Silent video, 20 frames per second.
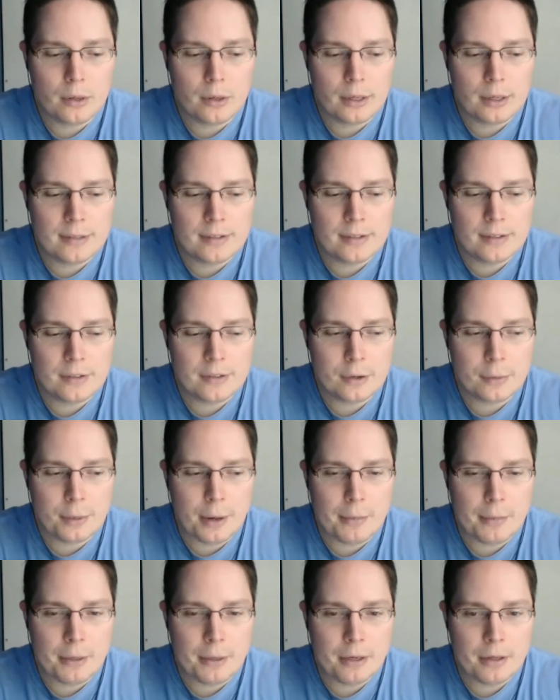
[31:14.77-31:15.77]
Uh, it sounds like you're
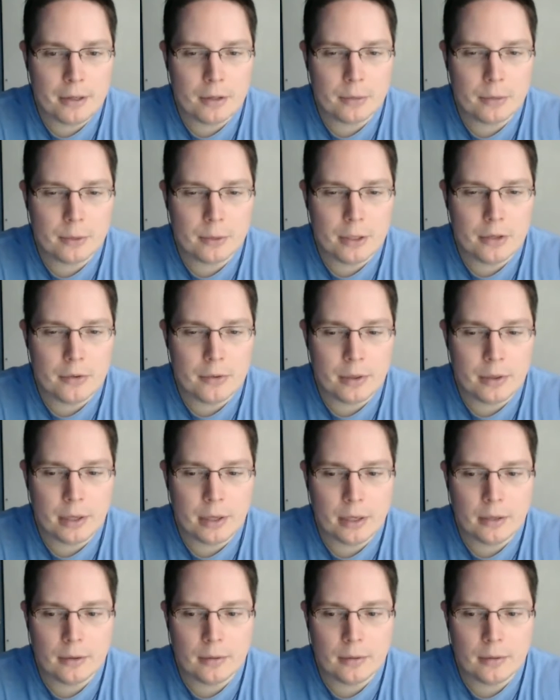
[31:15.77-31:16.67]
primarily a reader, then,